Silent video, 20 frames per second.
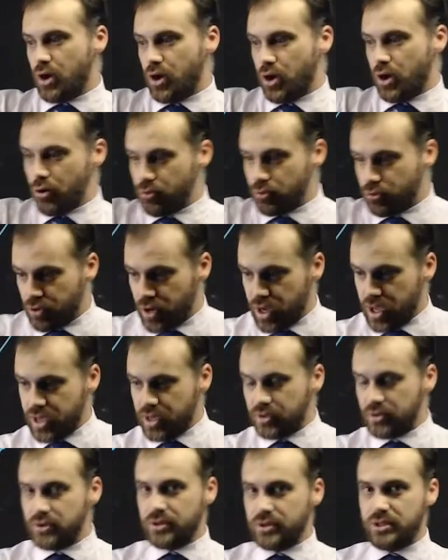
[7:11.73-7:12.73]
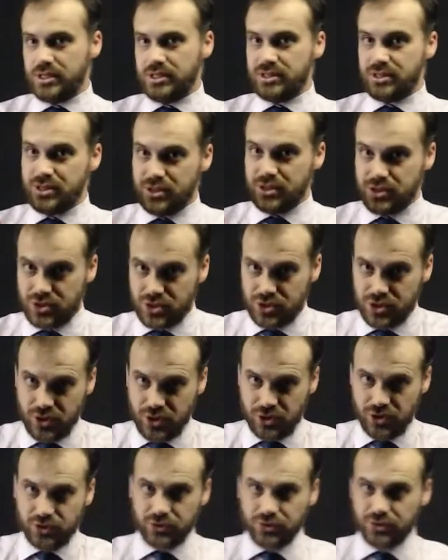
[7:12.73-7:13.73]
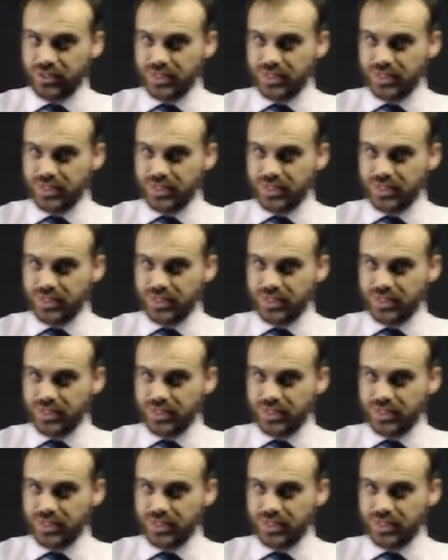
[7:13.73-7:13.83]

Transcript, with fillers: around this circle.